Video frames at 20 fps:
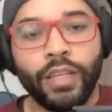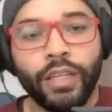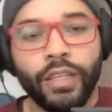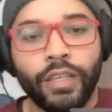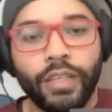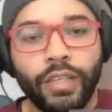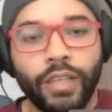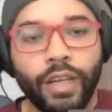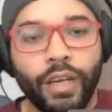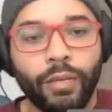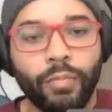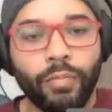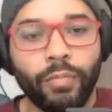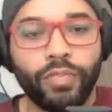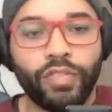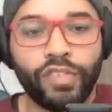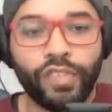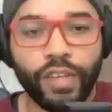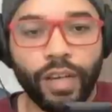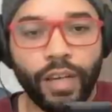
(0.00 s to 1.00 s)
young
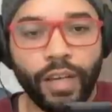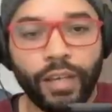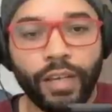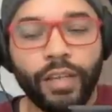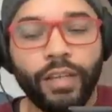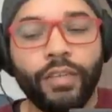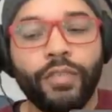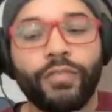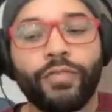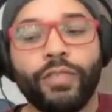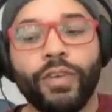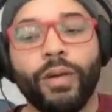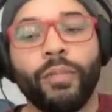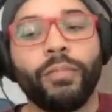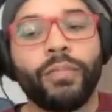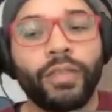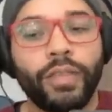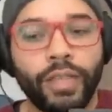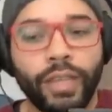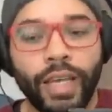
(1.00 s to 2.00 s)
son
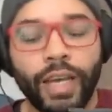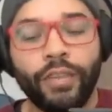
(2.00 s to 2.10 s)
from